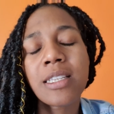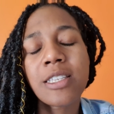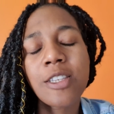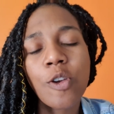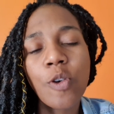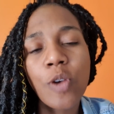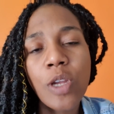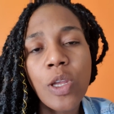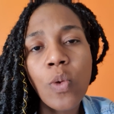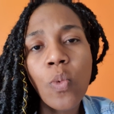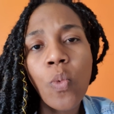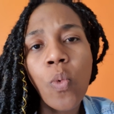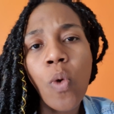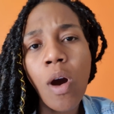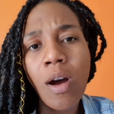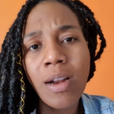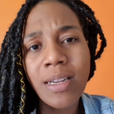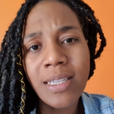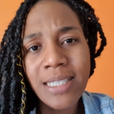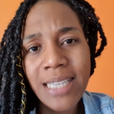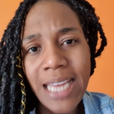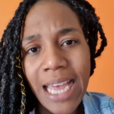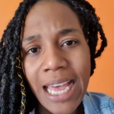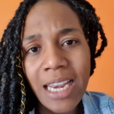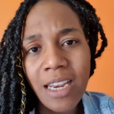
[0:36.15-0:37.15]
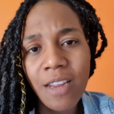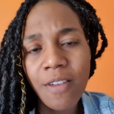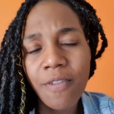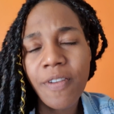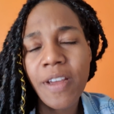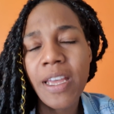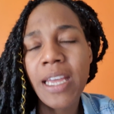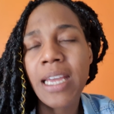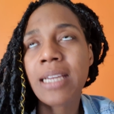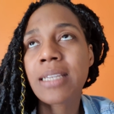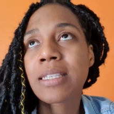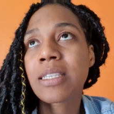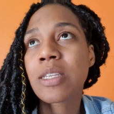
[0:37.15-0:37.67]
He wants to
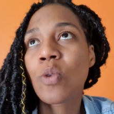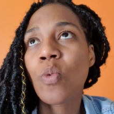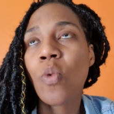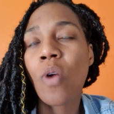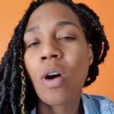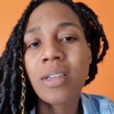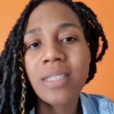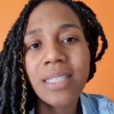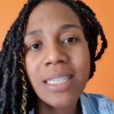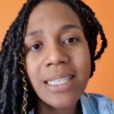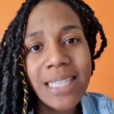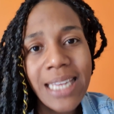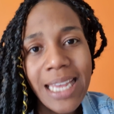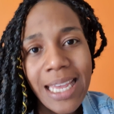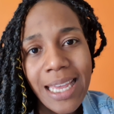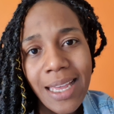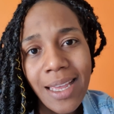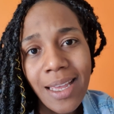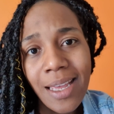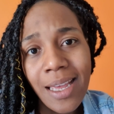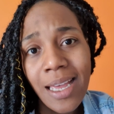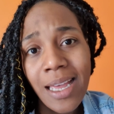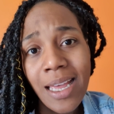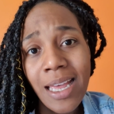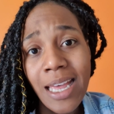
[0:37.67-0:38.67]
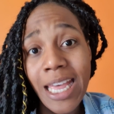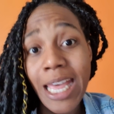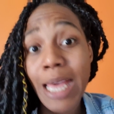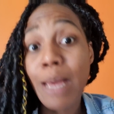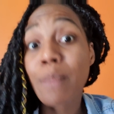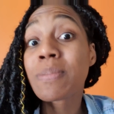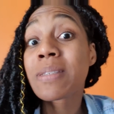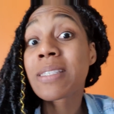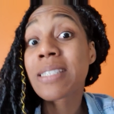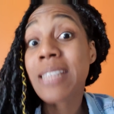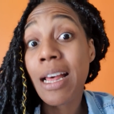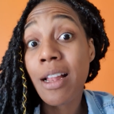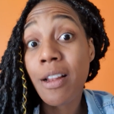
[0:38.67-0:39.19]
elevate. He wants to take
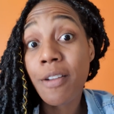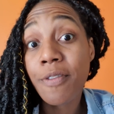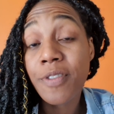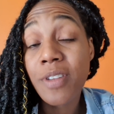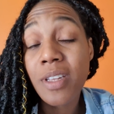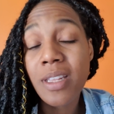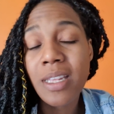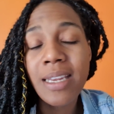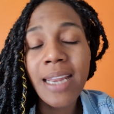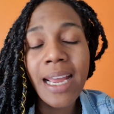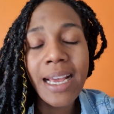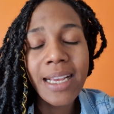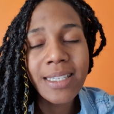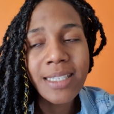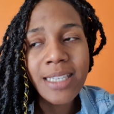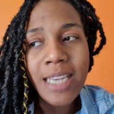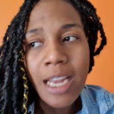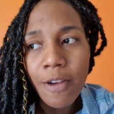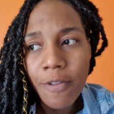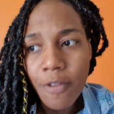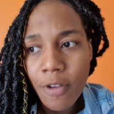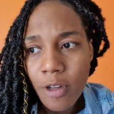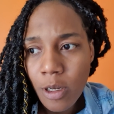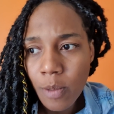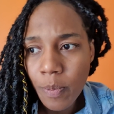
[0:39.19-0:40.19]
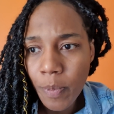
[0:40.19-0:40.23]
himself to the next level.